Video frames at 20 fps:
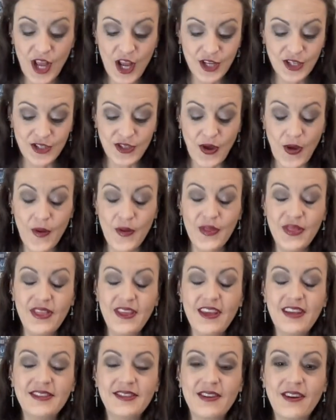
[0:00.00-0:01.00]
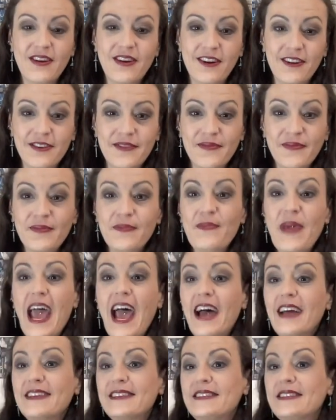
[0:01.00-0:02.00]
So these are
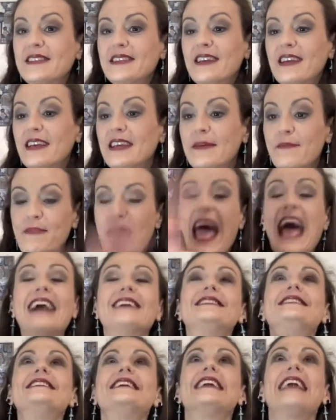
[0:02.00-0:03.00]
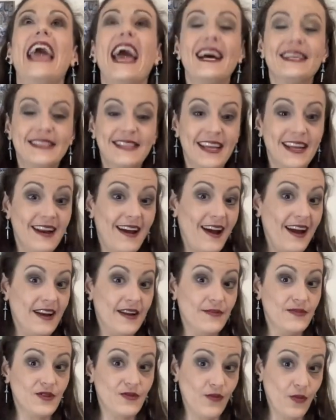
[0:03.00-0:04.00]
past casket
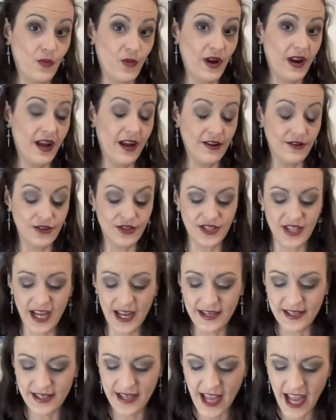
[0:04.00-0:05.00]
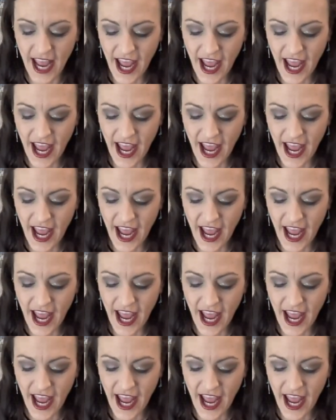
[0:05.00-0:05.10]
items from what I understand.